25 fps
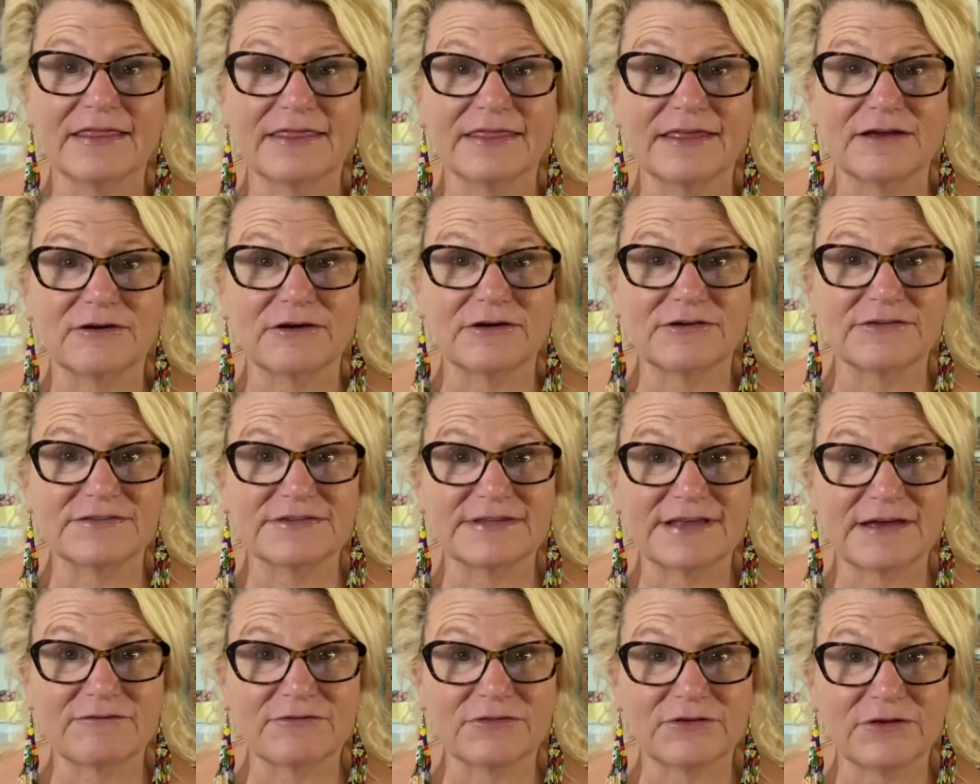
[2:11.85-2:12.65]
There are
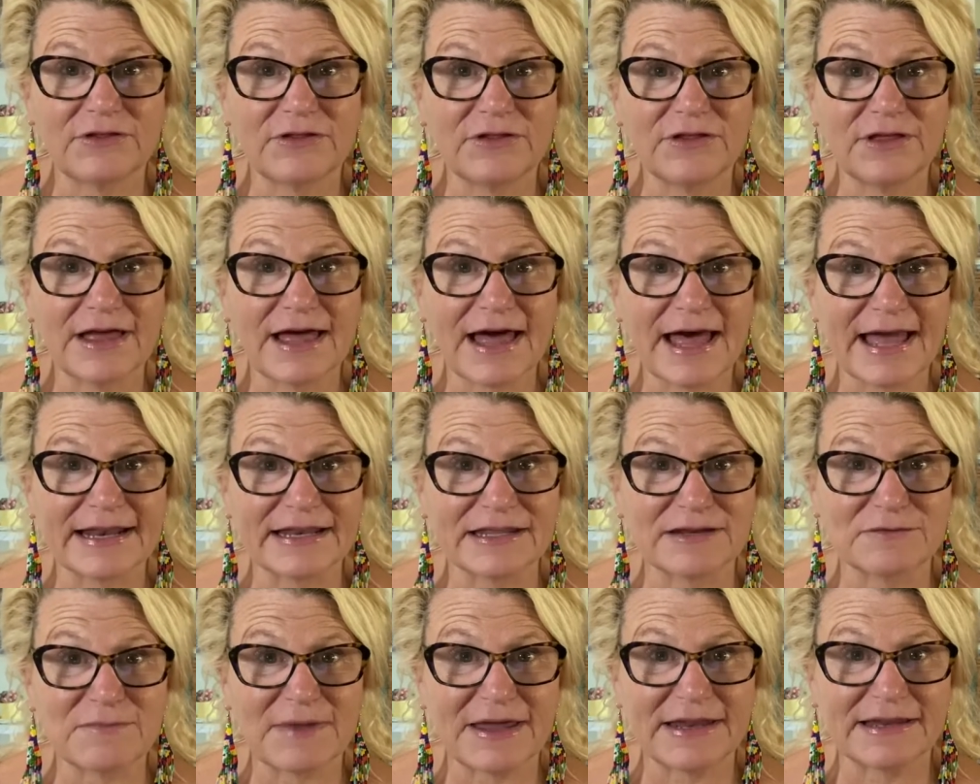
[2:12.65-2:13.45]
several
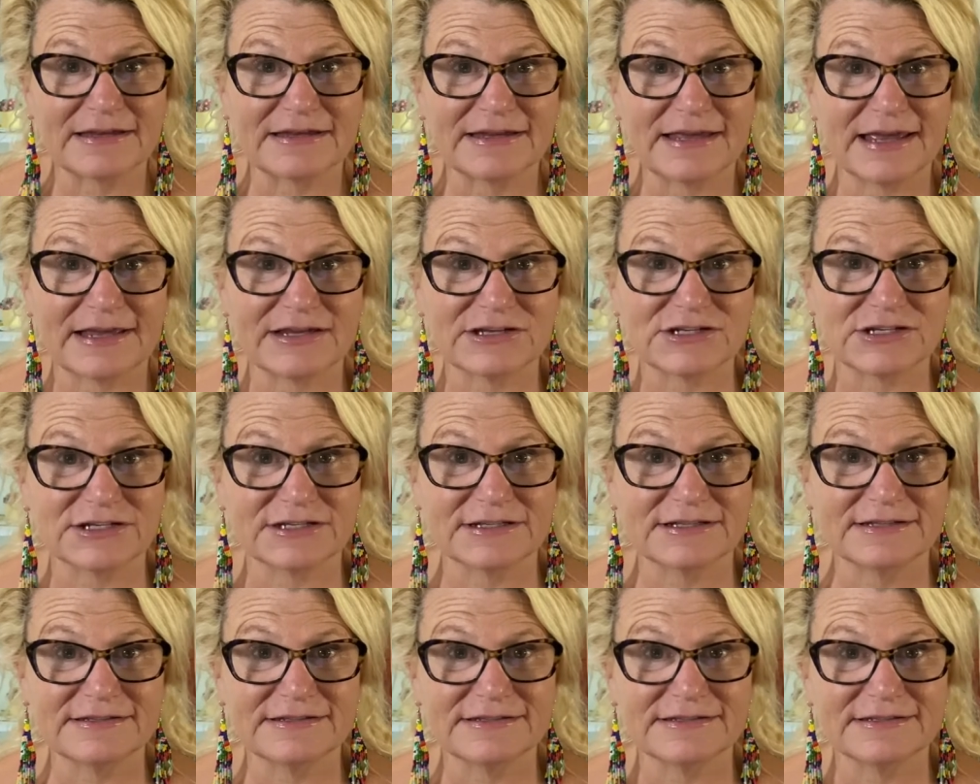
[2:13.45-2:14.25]
guided
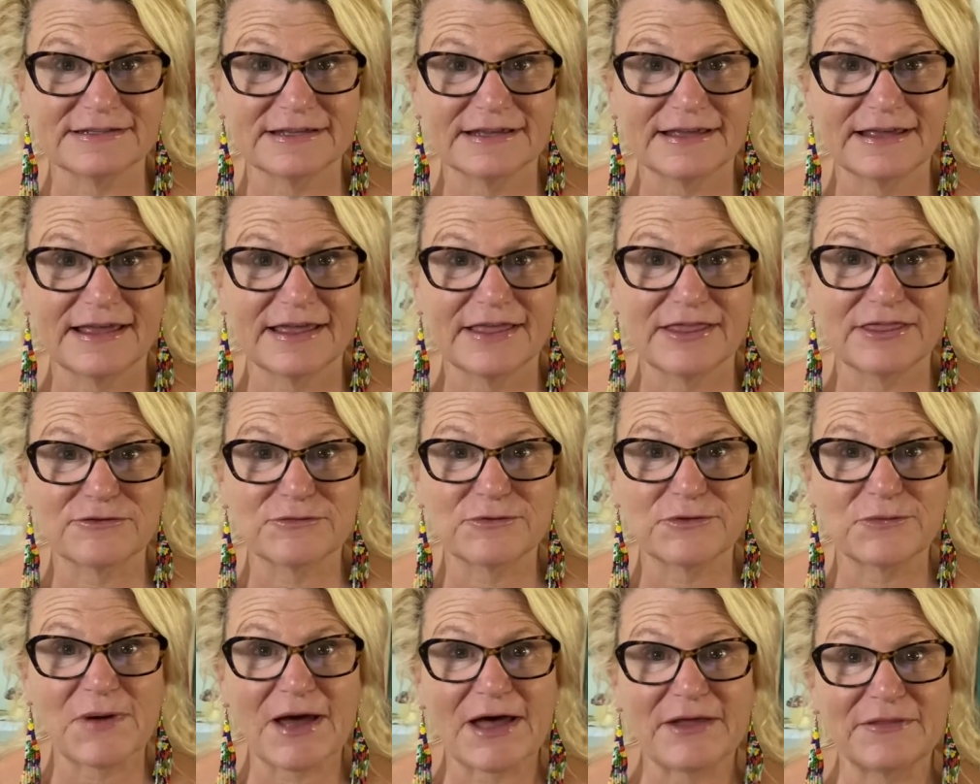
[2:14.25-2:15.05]
meditations
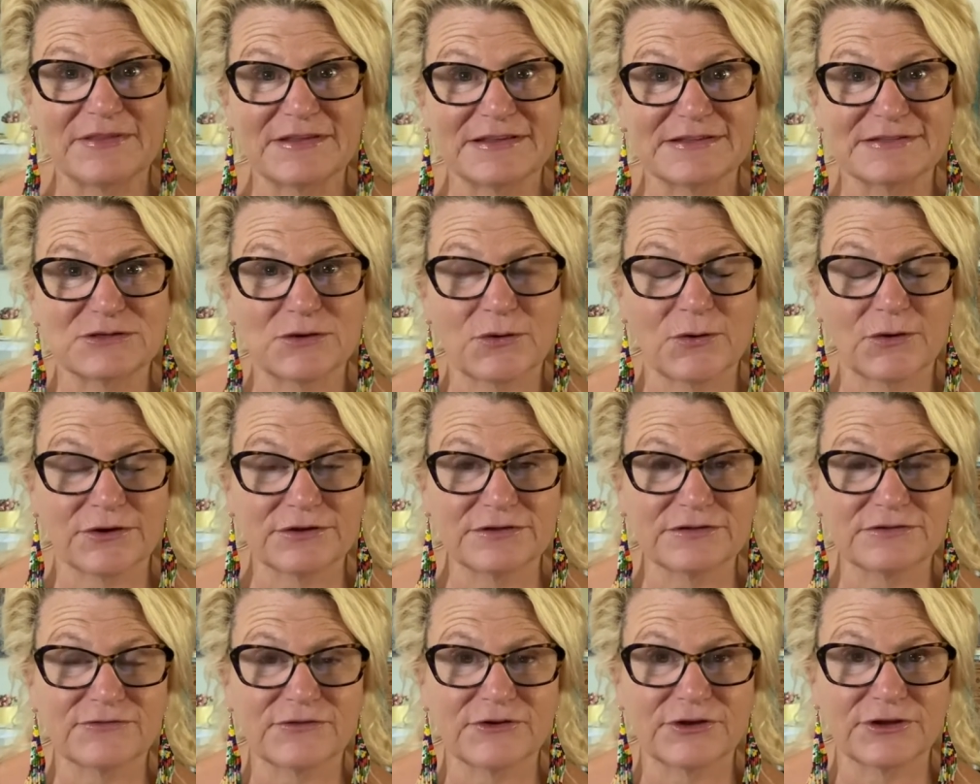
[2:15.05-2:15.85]
throughout this
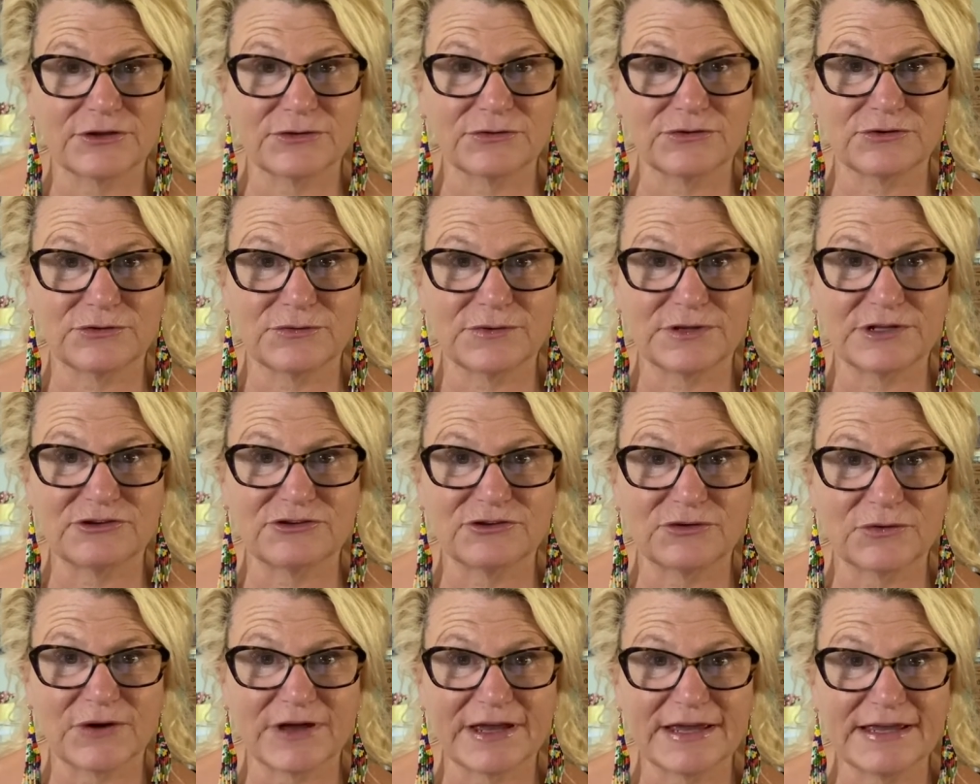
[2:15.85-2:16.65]
course for you to
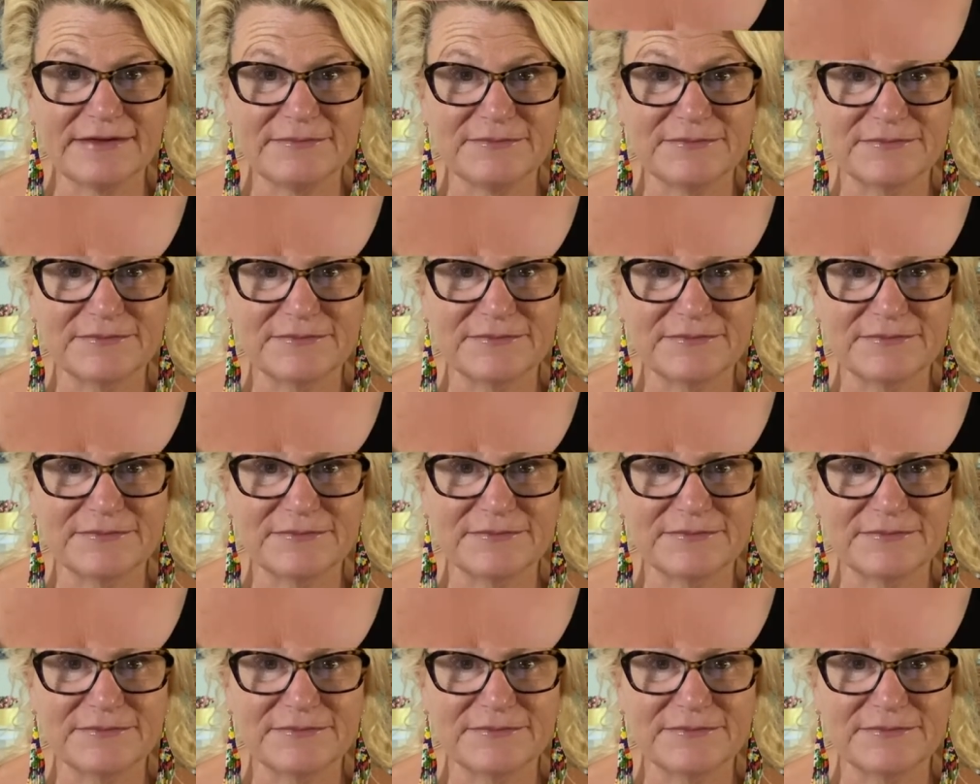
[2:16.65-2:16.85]
enjoy.